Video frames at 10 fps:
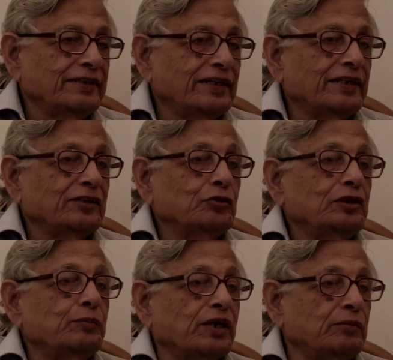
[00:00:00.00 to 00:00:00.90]
They are
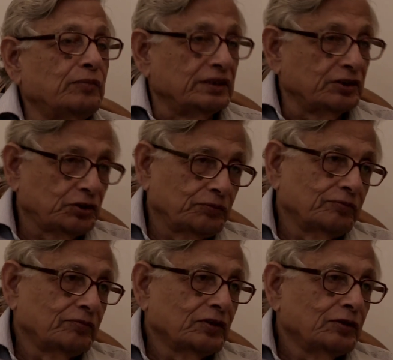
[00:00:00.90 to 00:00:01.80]
actually Brahmans
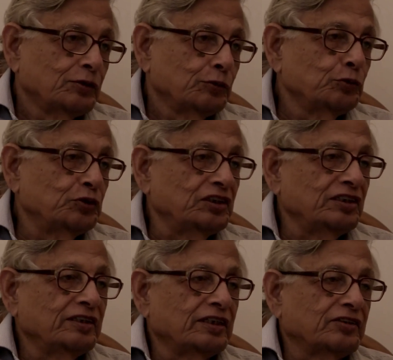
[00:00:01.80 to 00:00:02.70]
who,
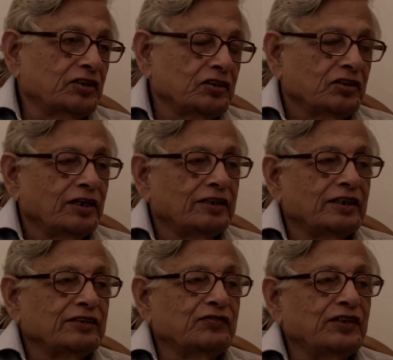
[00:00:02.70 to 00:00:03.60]
seeing that Kshatriyas
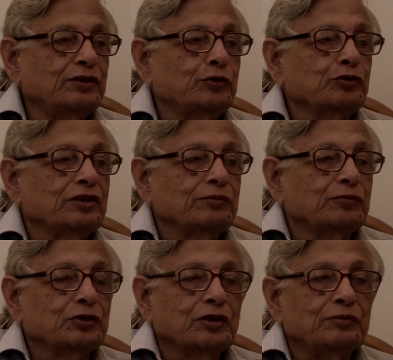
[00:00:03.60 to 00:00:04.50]
has failed to stem
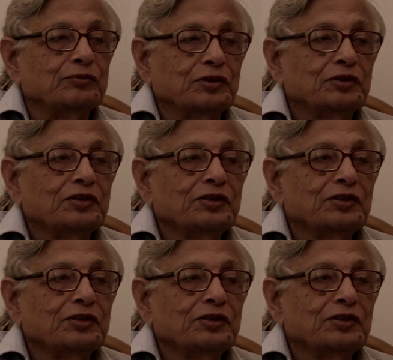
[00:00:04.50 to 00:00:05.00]
Muslims,